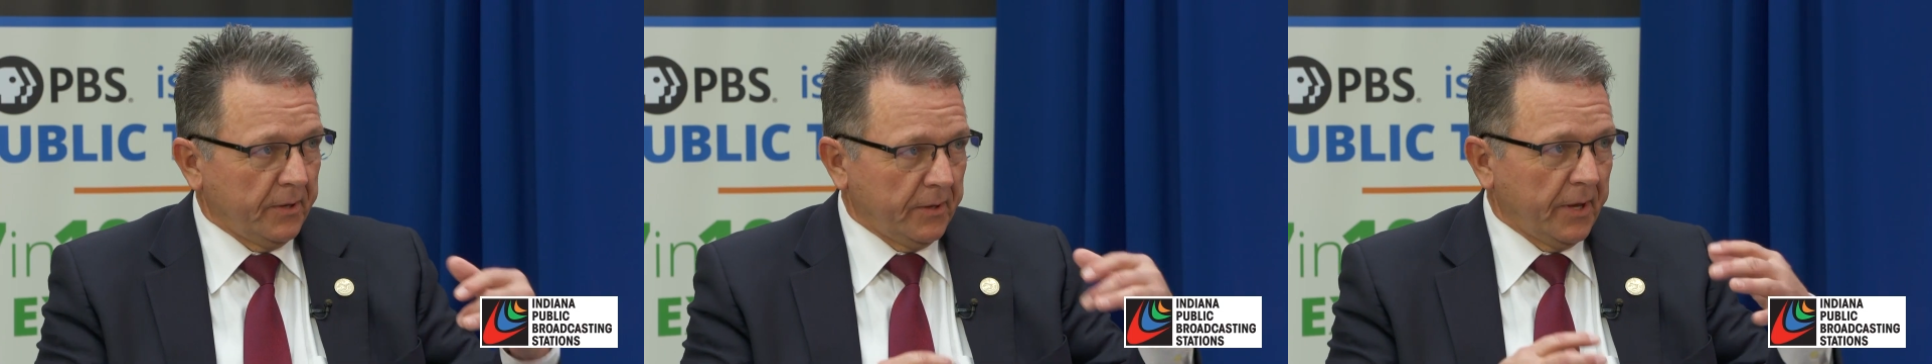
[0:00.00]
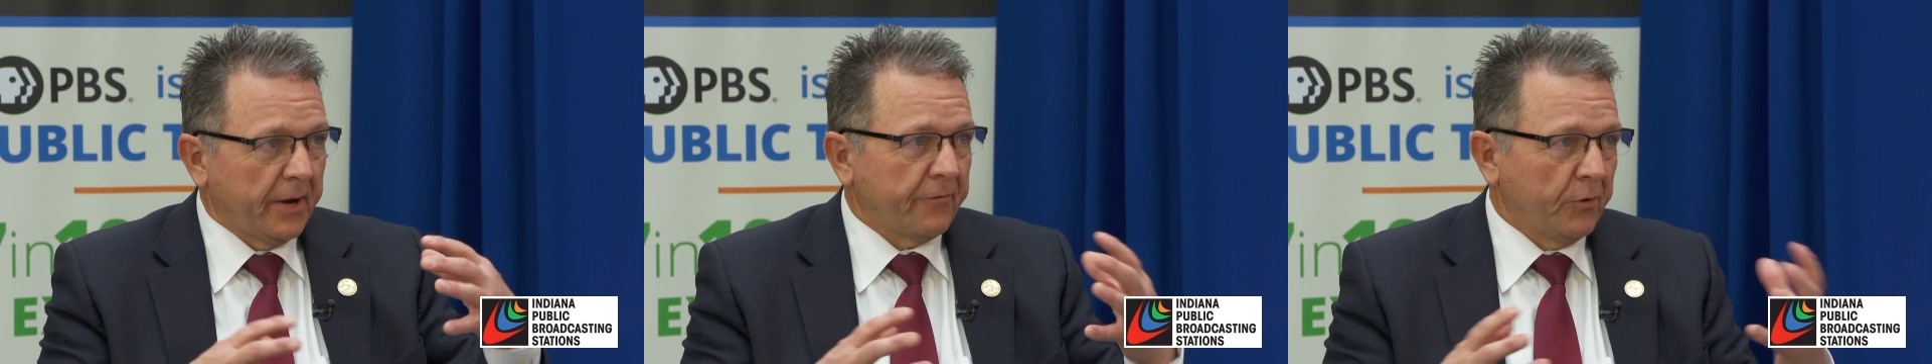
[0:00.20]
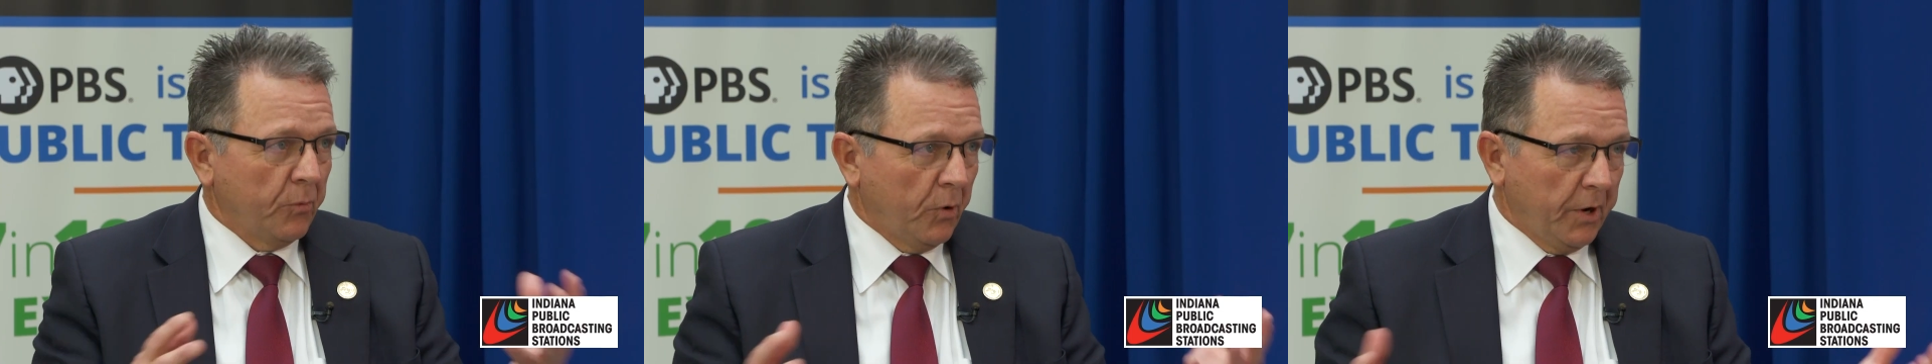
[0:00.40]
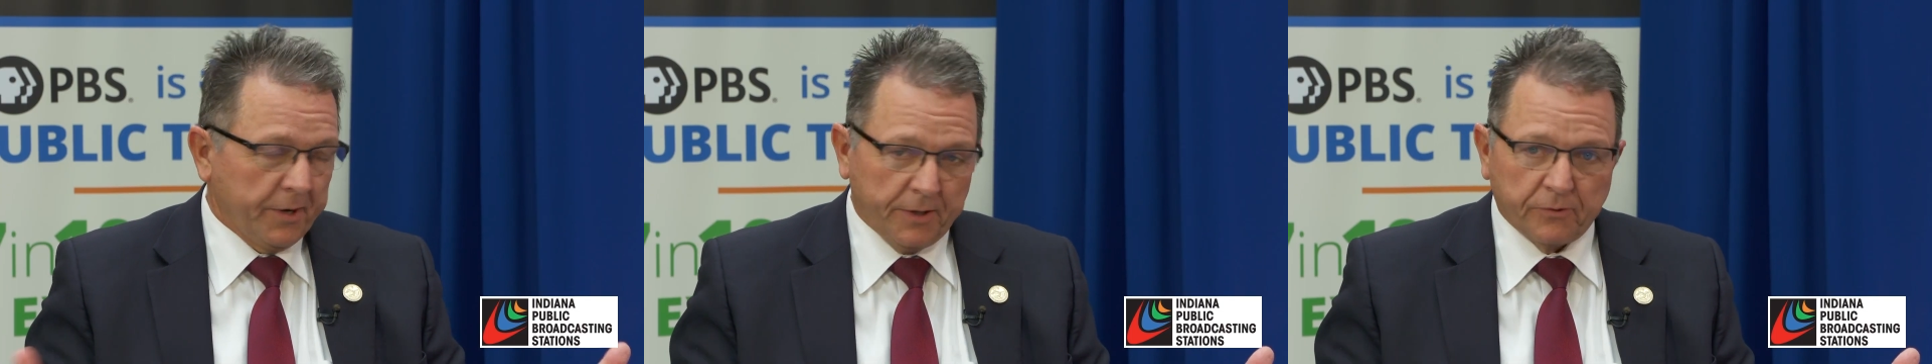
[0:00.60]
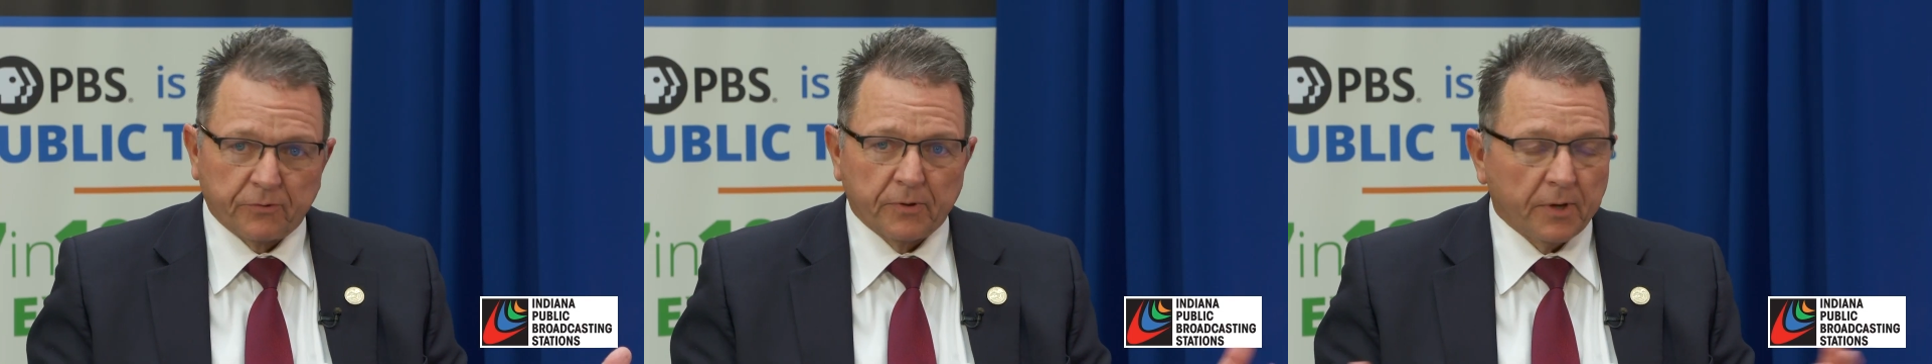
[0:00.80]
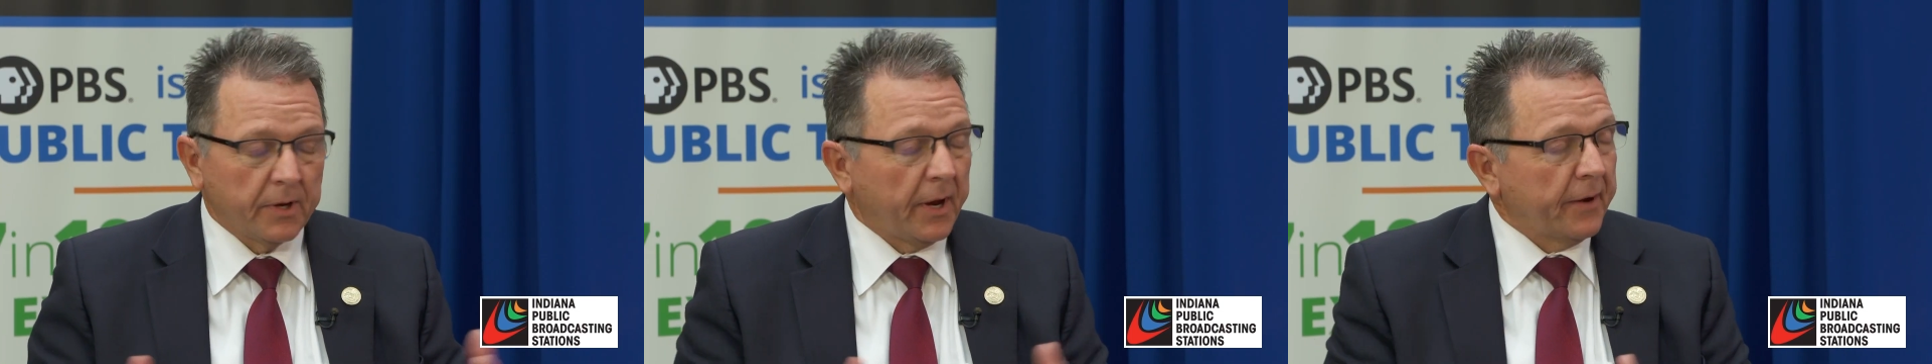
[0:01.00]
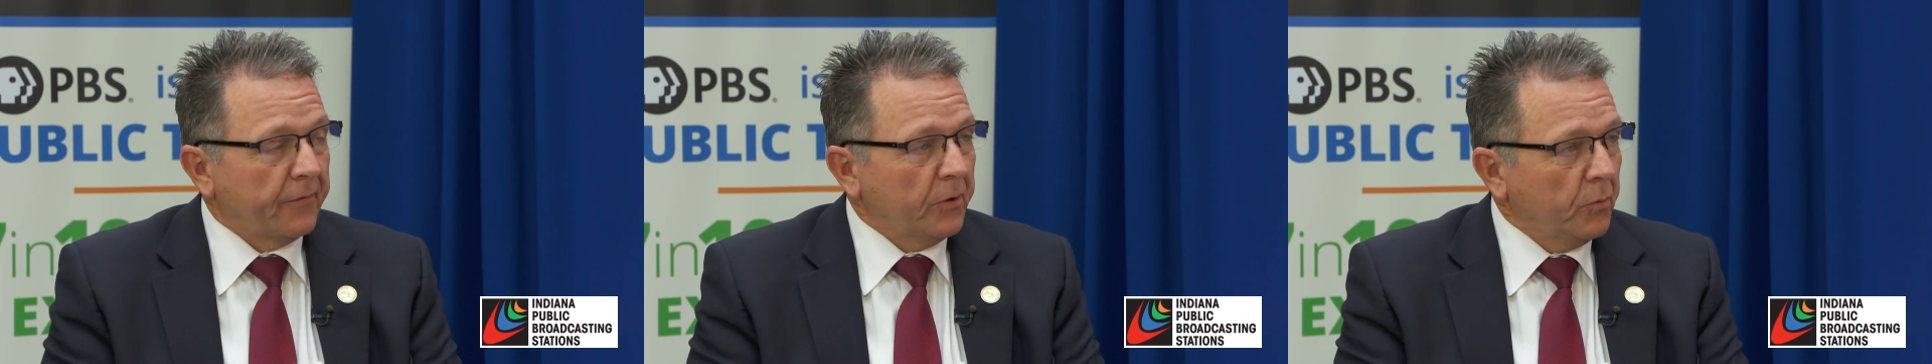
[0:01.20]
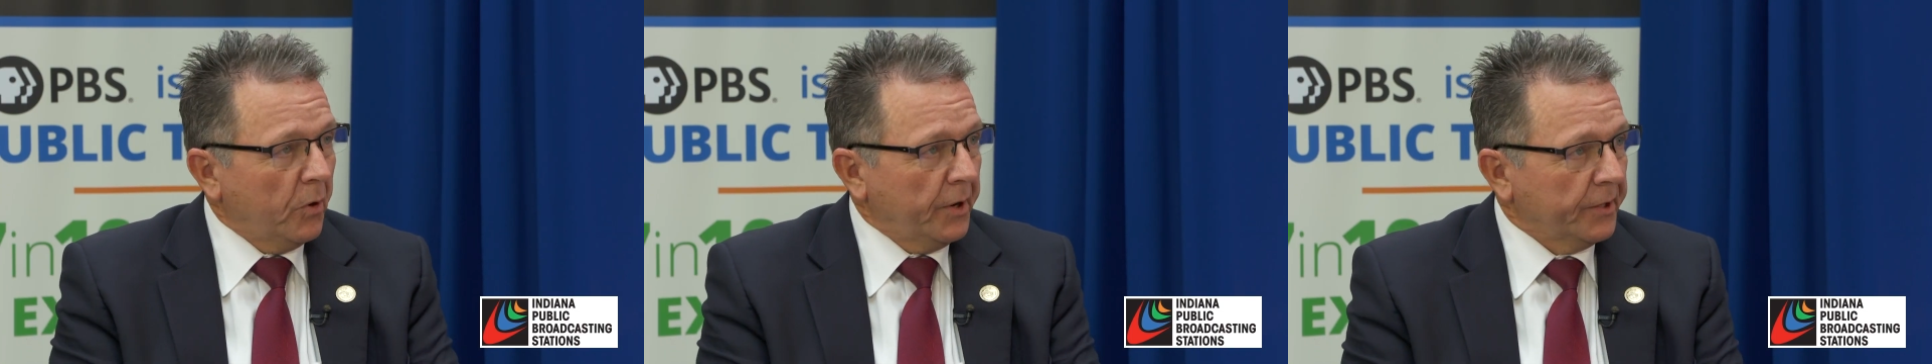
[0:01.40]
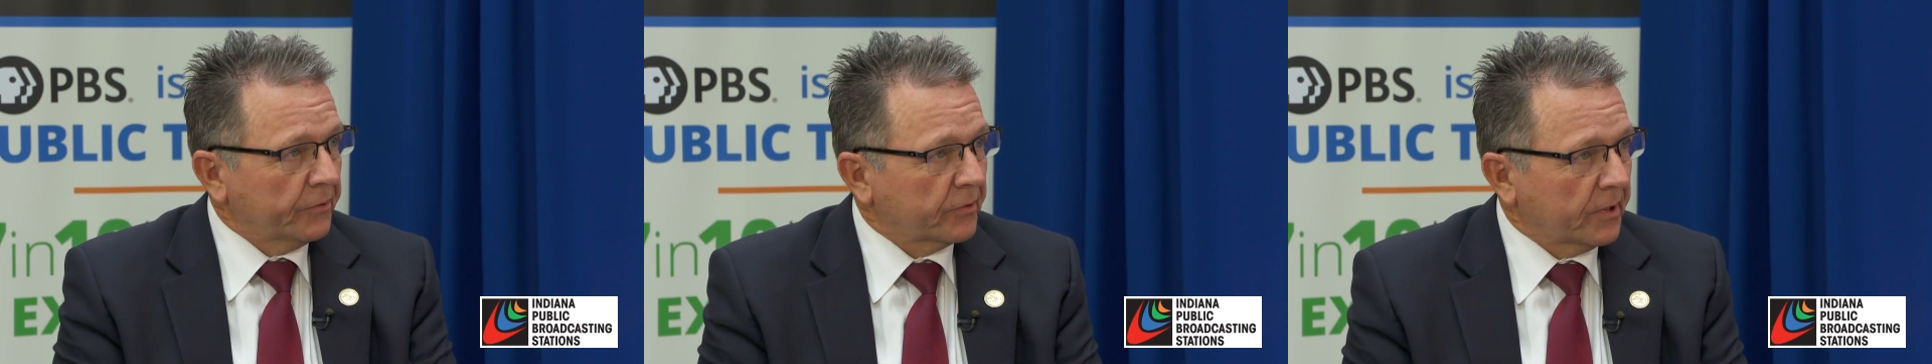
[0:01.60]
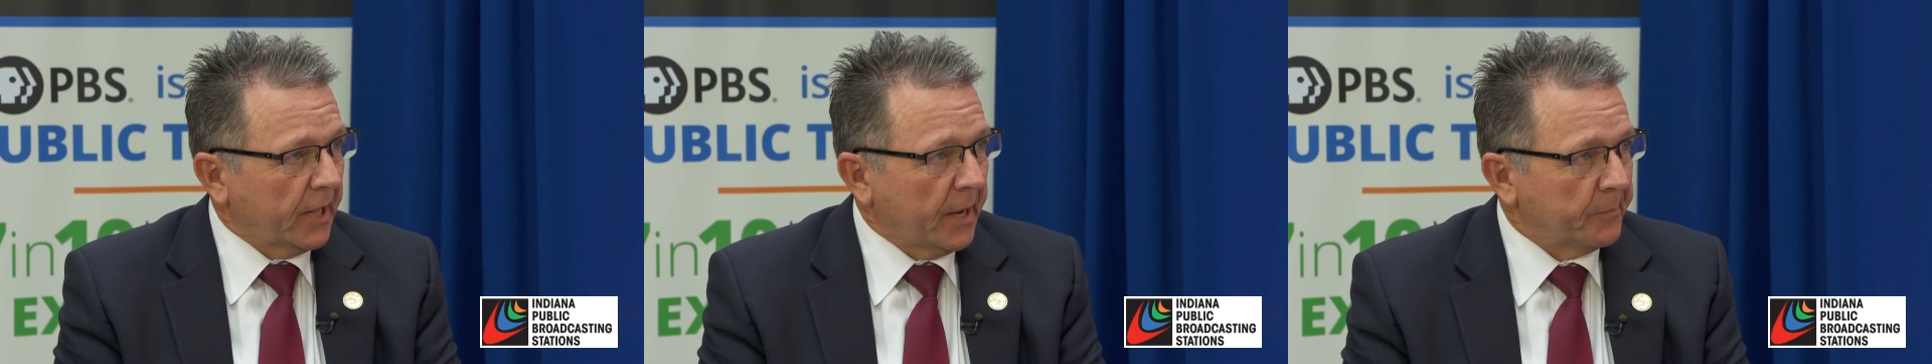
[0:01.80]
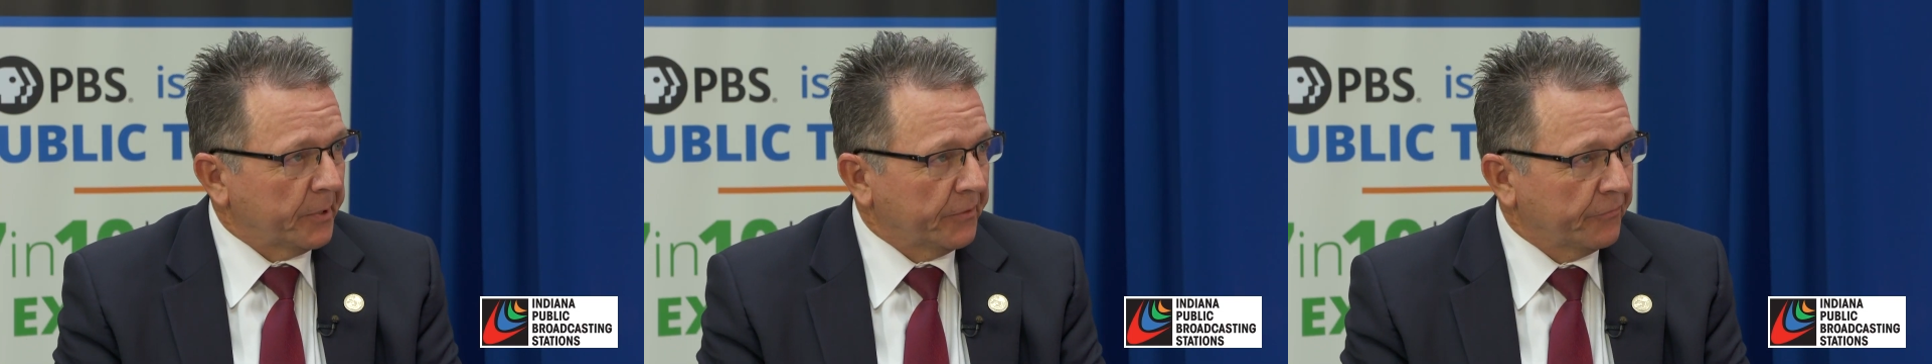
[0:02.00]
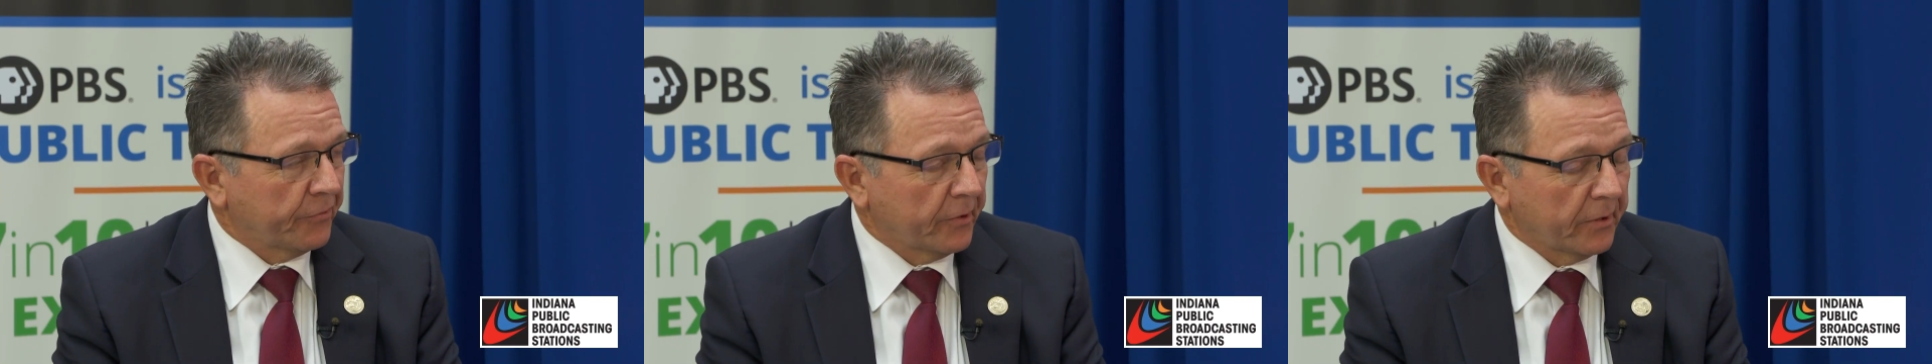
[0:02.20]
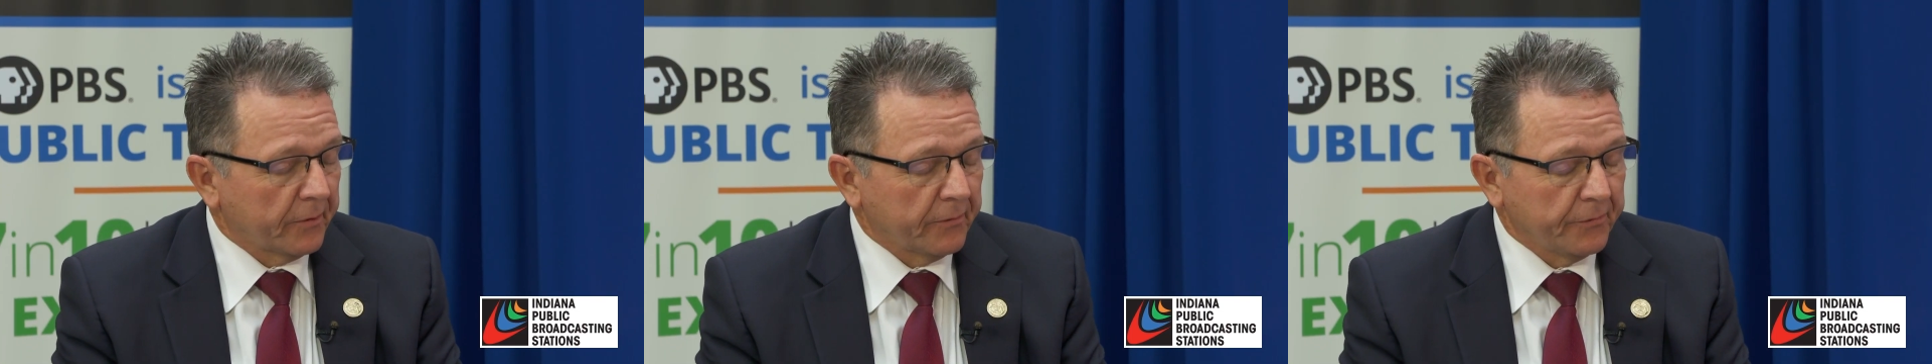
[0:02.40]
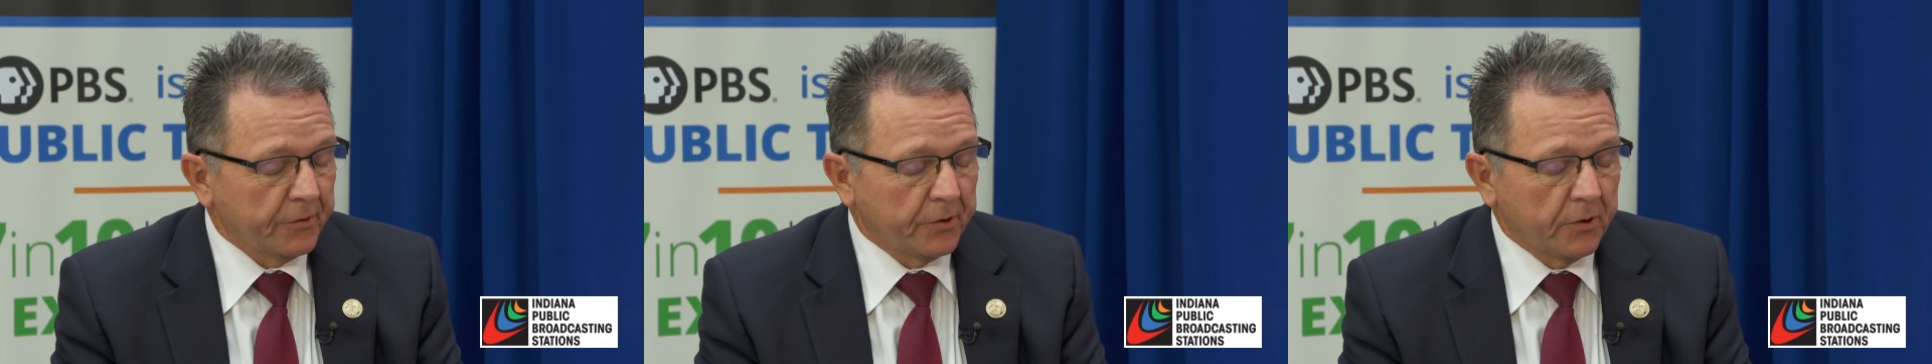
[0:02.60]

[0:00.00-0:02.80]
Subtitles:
Everyone is clamoring for